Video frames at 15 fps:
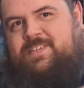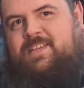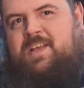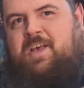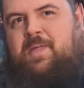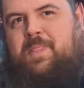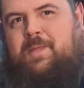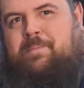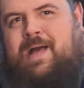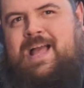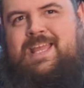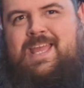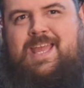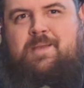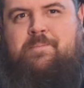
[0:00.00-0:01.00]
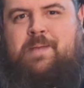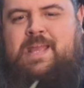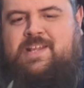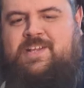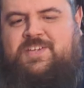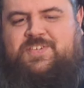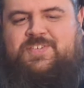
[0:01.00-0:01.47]
Says. The packing
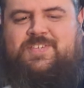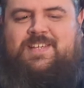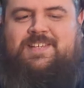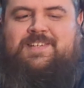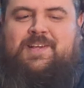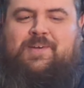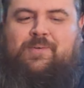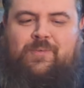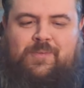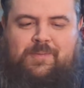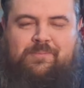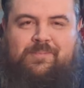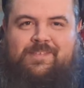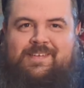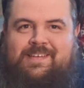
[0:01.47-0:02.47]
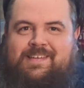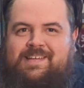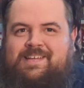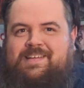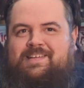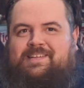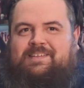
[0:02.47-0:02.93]
peanuts, as I call them.
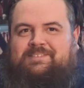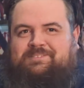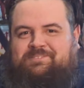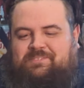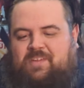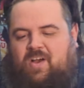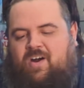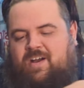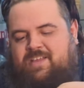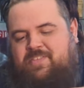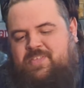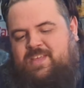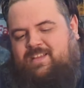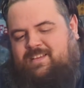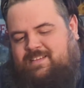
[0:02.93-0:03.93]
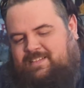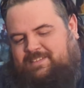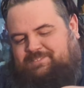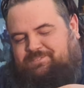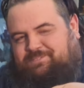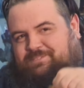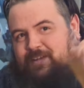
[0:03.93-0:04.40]
I think,
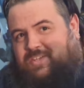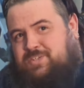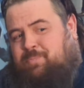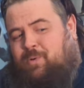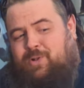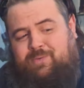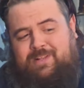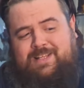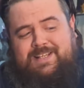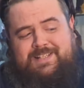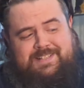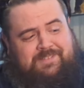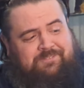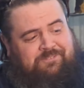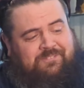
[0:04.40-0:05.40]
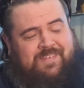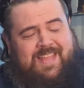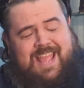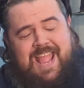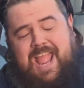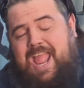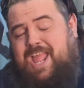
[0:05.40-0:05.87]
spoiler alert,
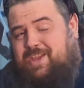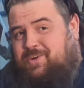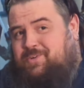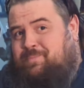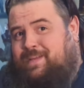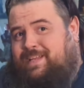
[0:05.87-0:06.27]
it could be.